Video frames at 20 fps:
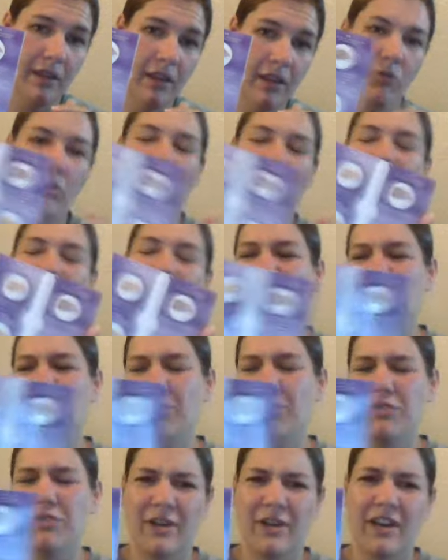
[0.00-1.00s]
well, I mean, check
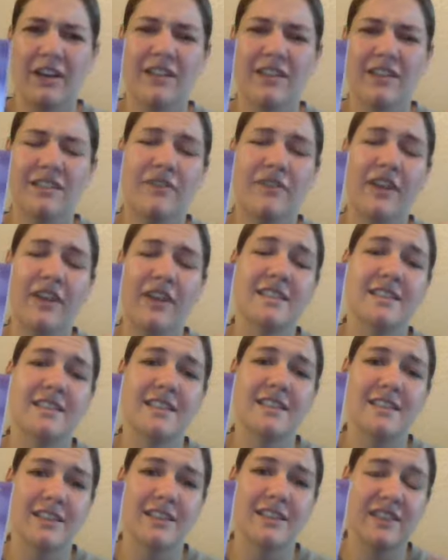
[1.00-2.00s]
with your buyer, because
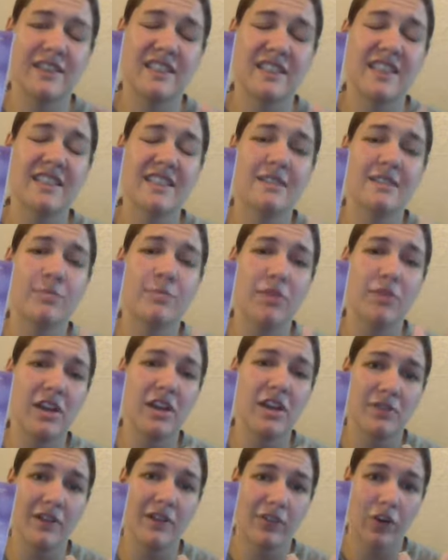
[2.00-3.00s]
if it says it's brand
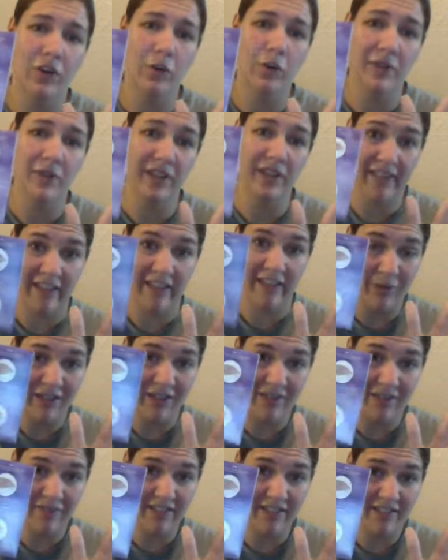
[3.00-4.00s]
new, never opened, and they don't
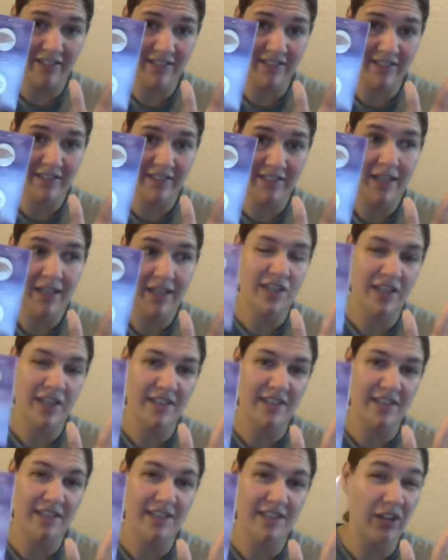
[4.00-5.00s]
have this,
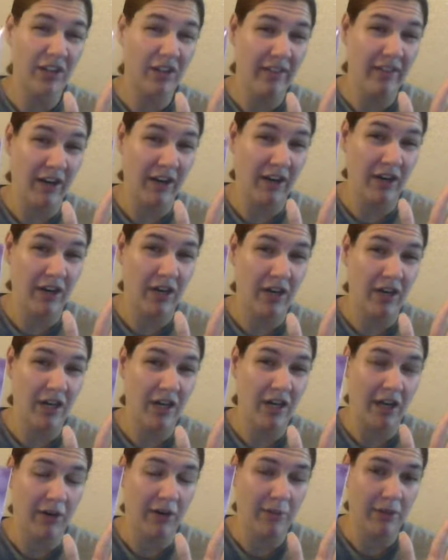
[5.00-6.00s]
chances are they are
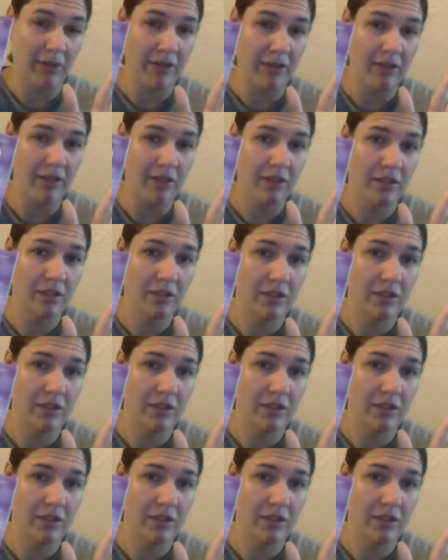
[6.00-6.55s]
not real.